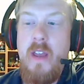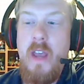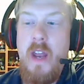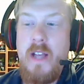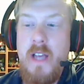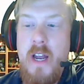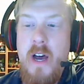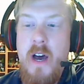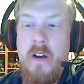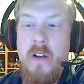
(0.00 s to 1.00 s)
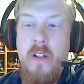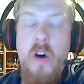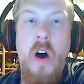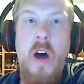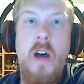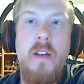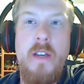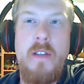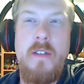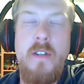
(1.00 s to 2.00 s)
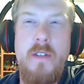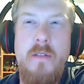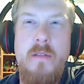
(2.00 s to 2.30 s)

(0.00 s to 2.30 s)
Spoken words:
and has that honor. Law is just,